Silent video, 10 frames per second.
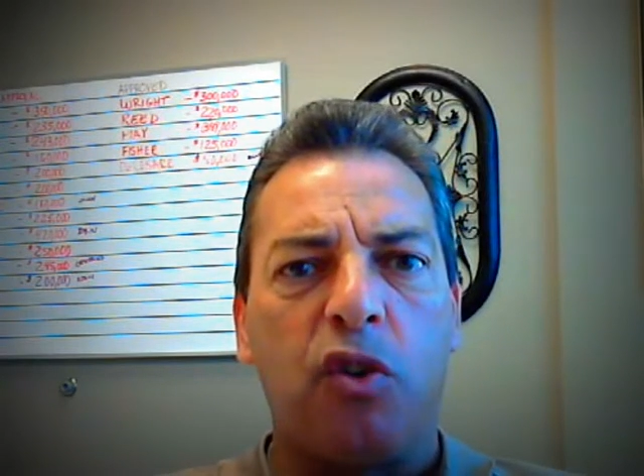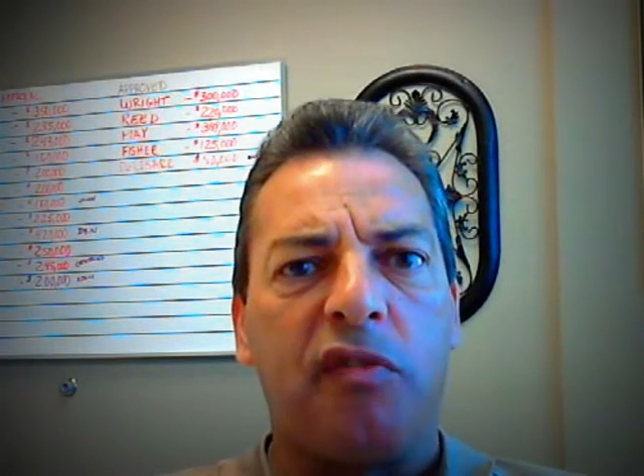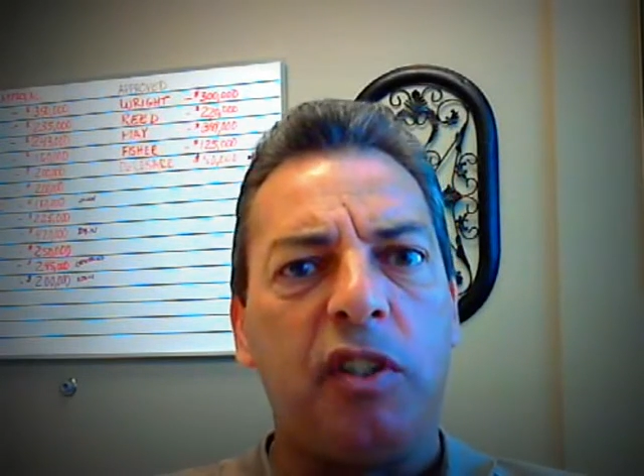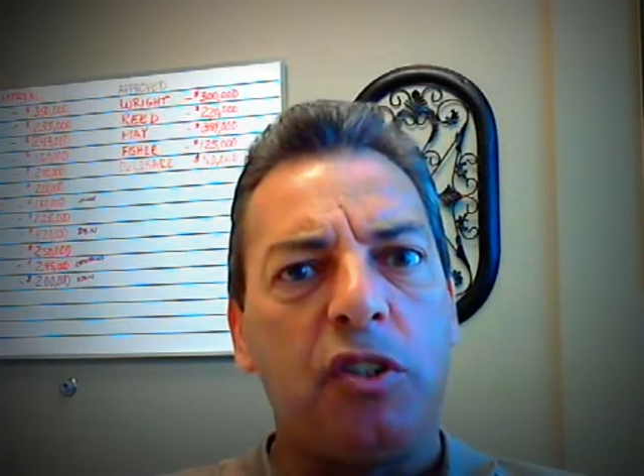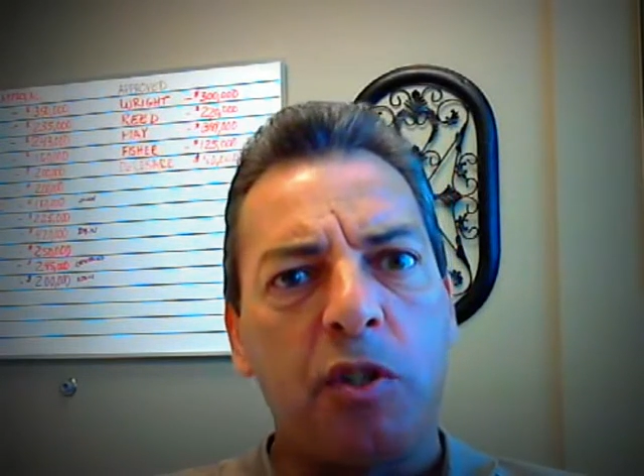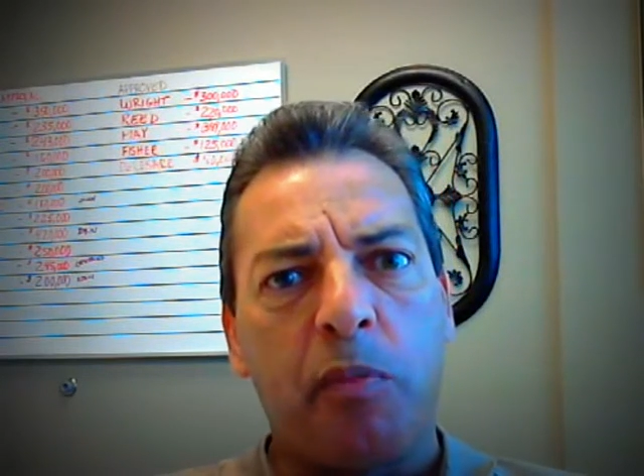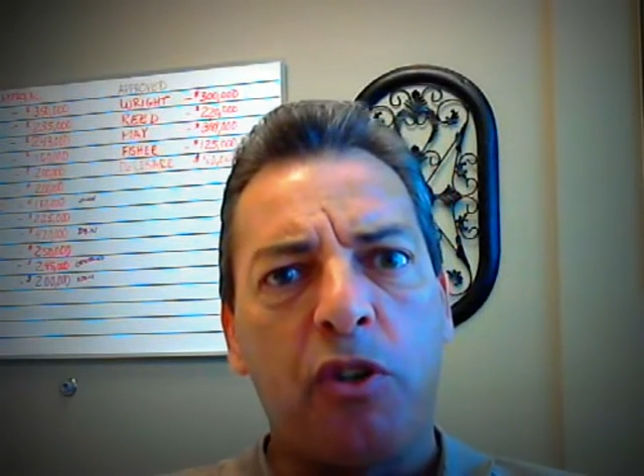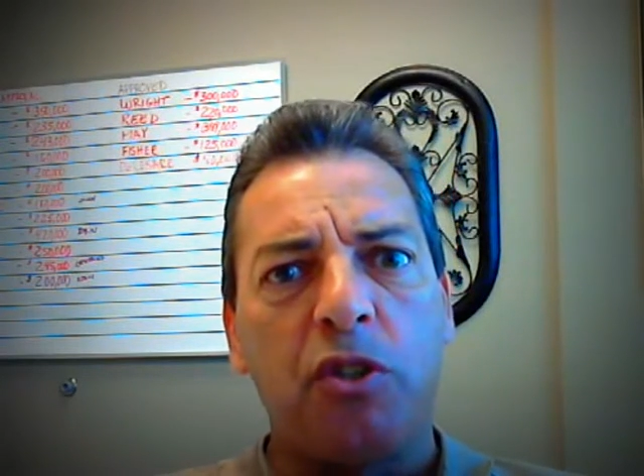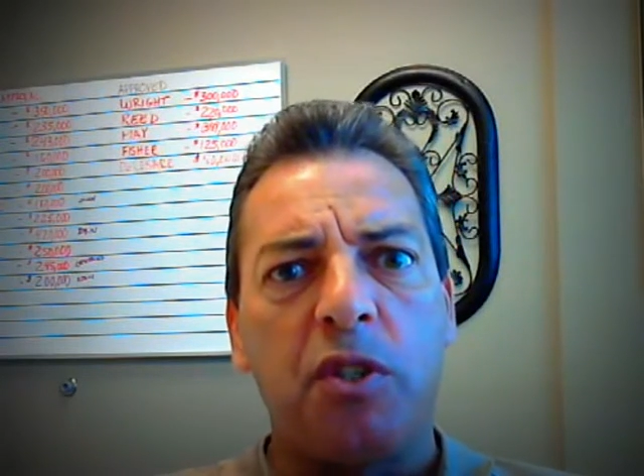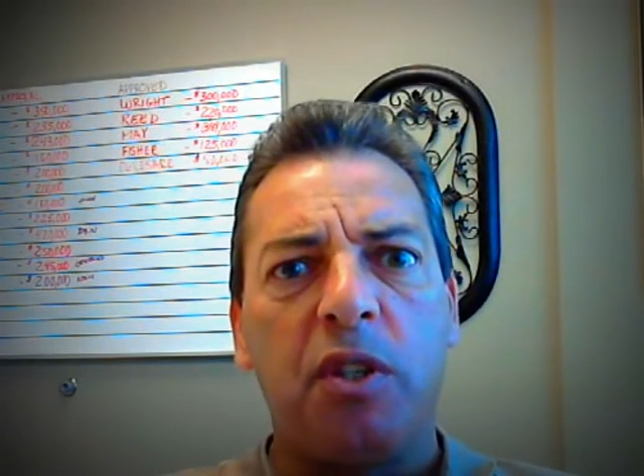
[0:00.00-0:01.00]
So if you
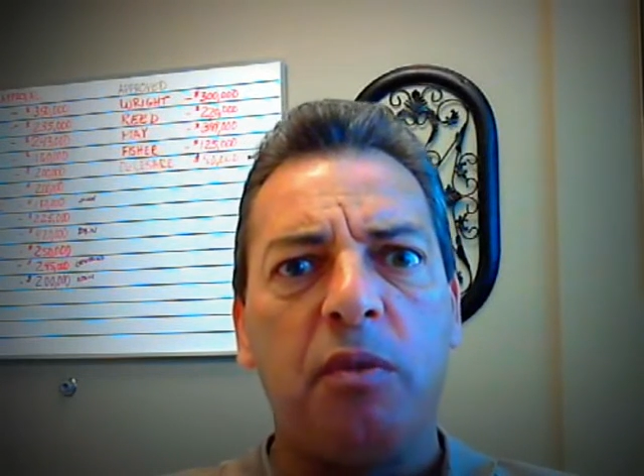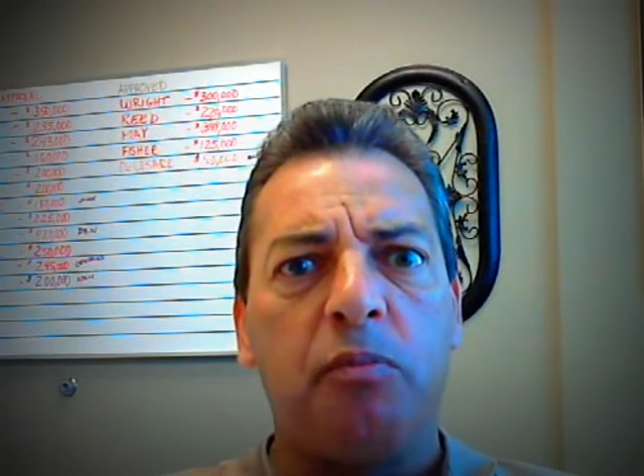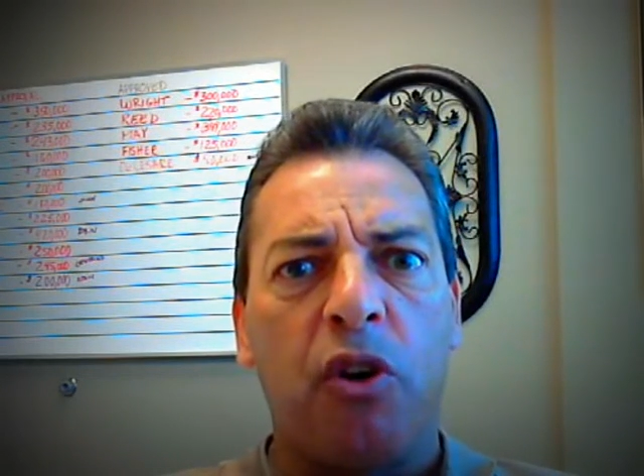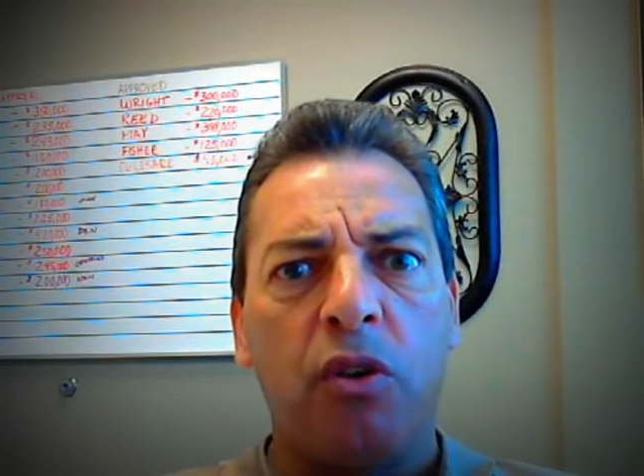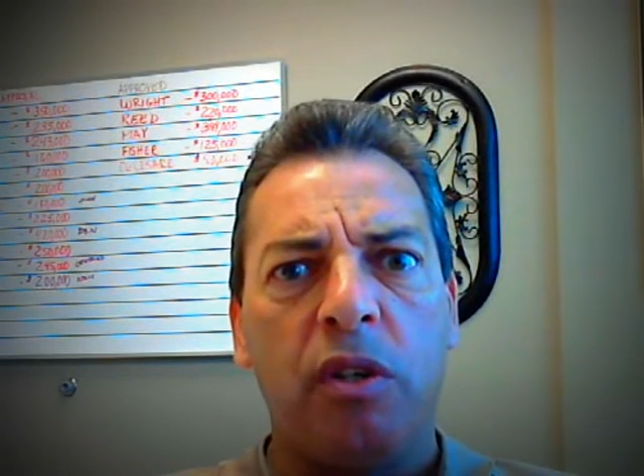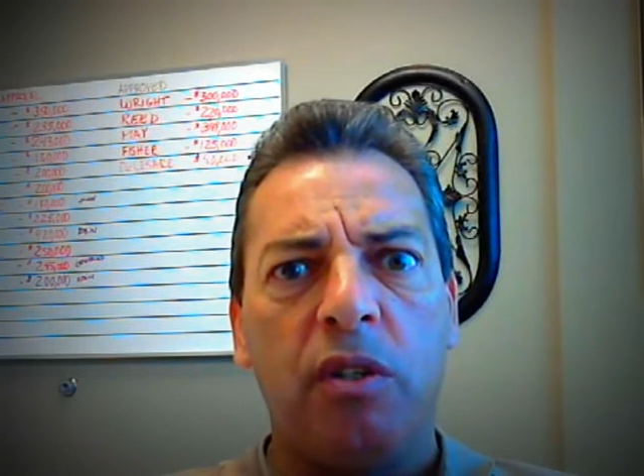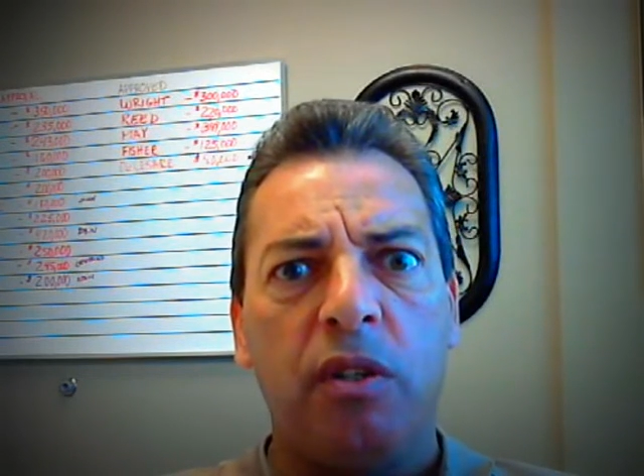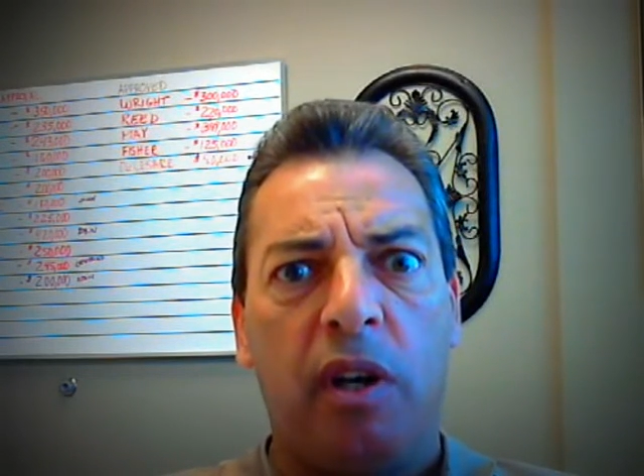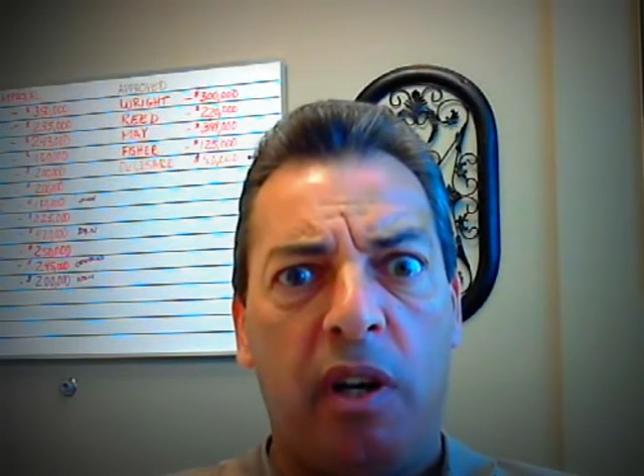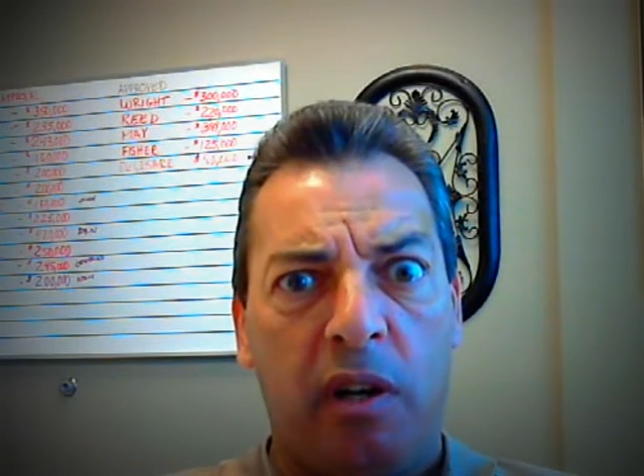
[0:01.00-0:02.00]
just purchased
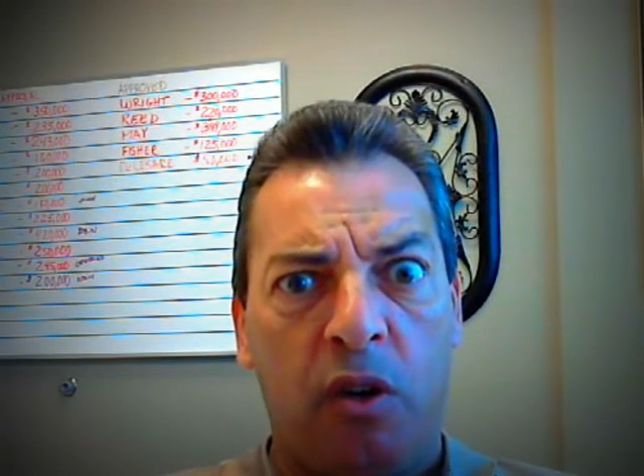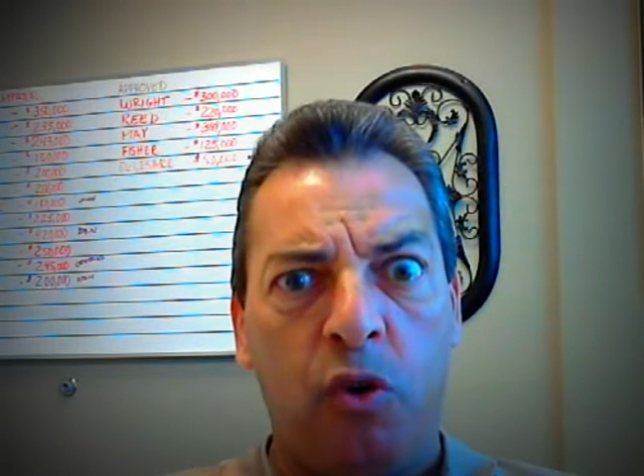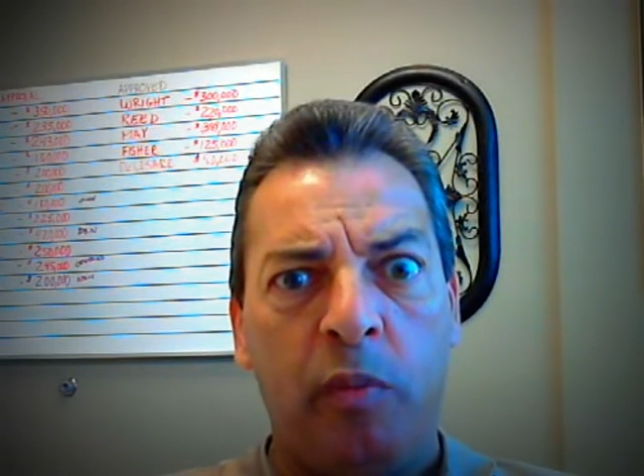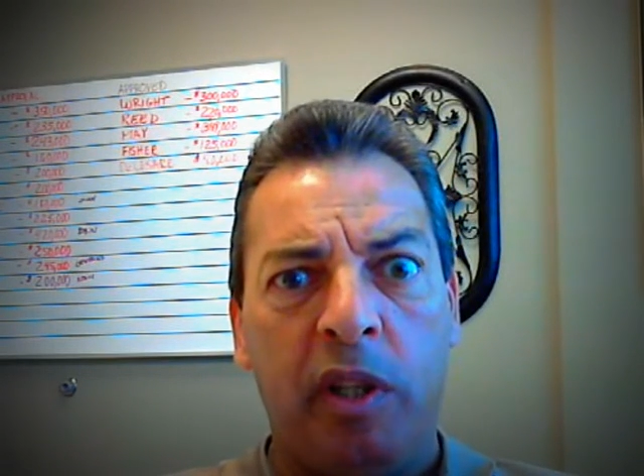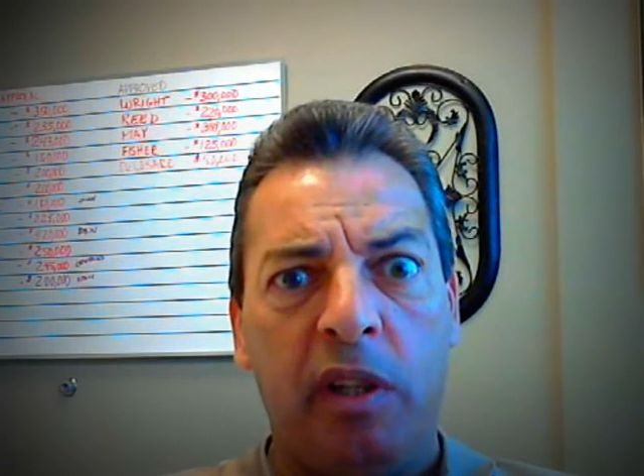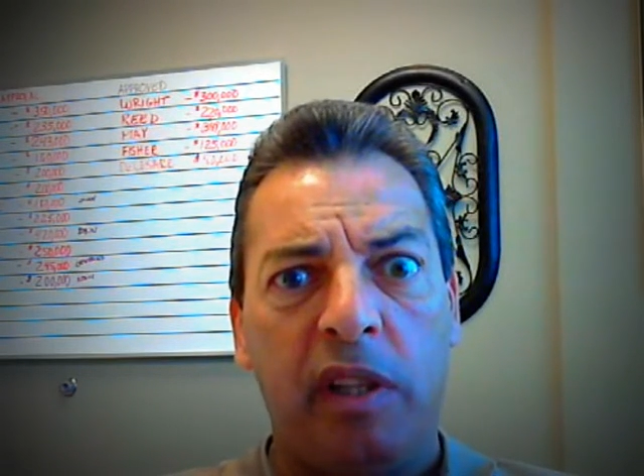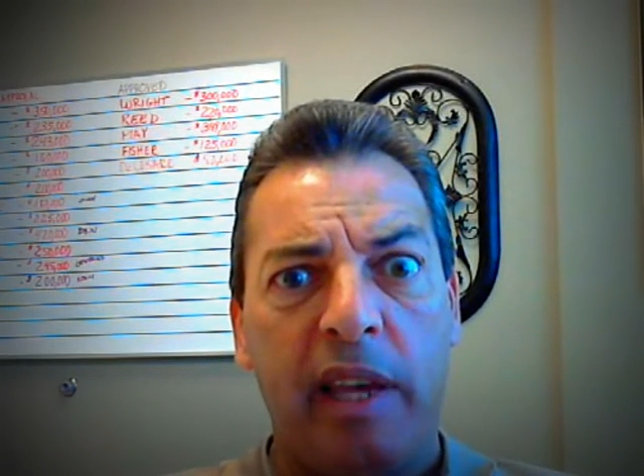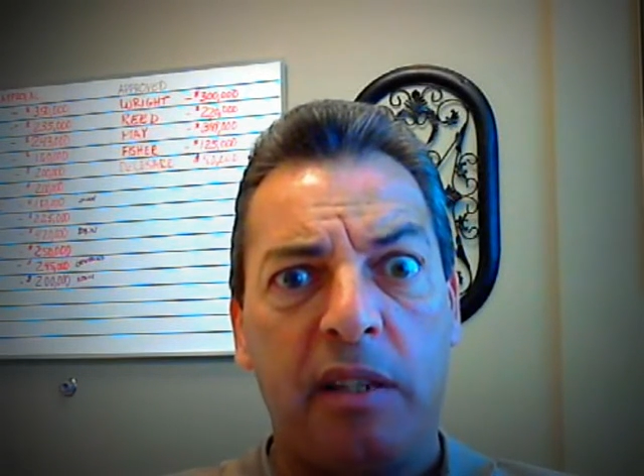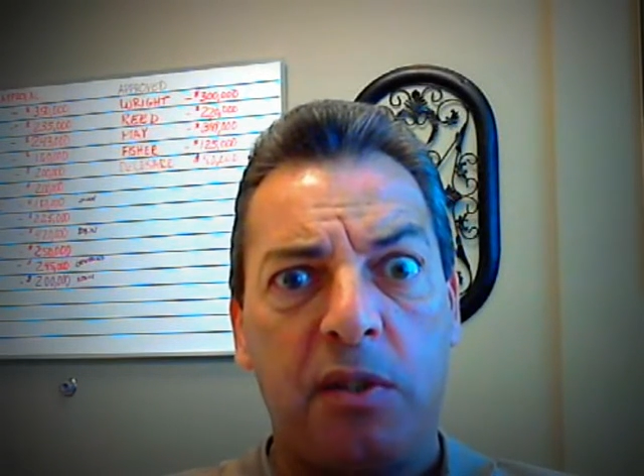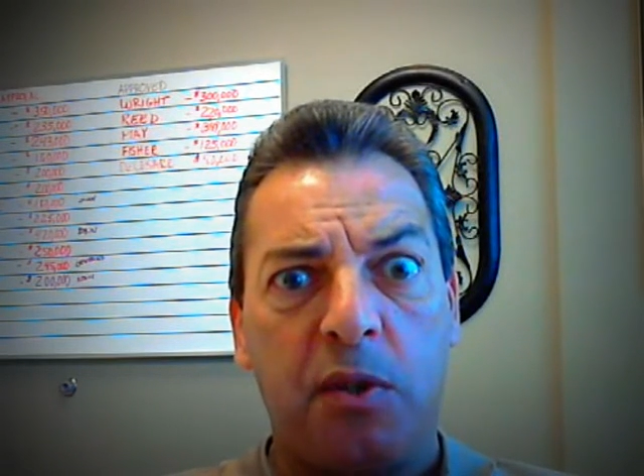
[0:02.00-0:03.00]
a home in the
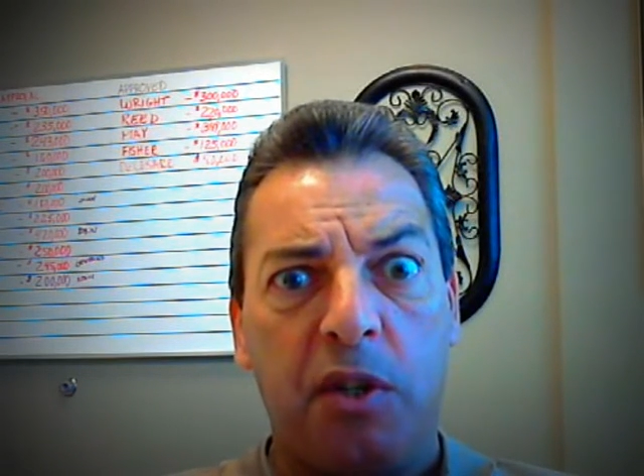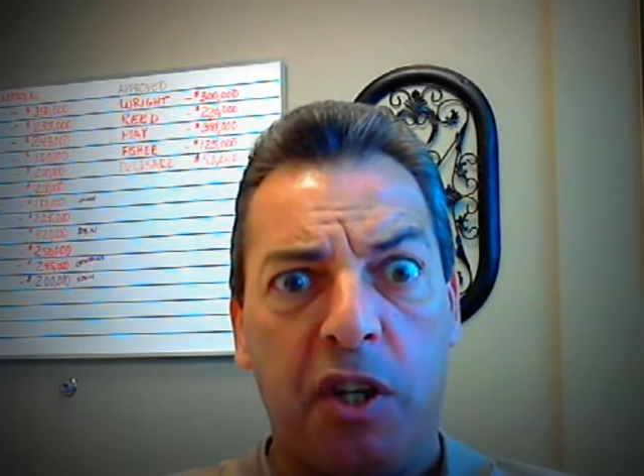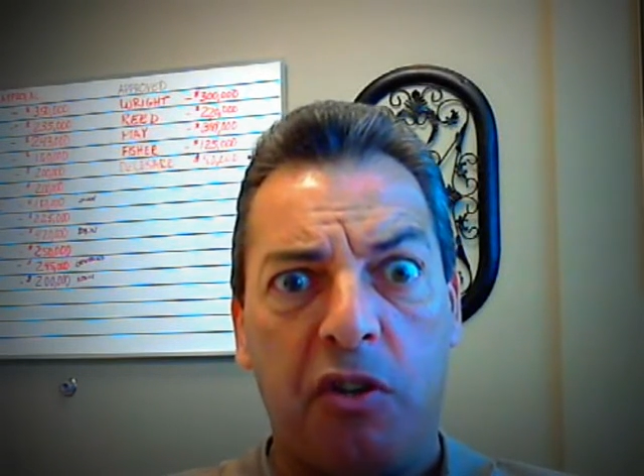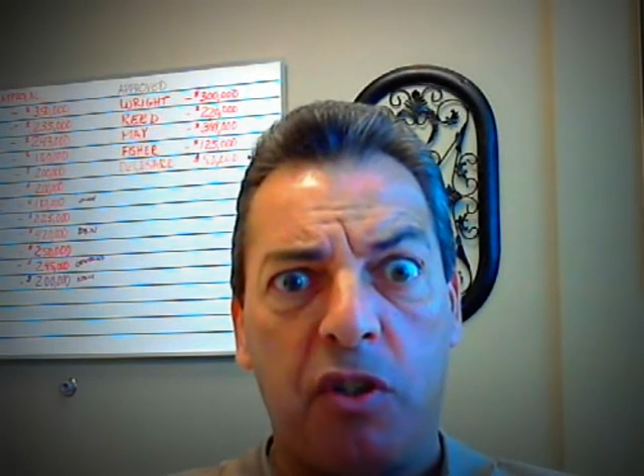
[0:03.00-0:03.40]
last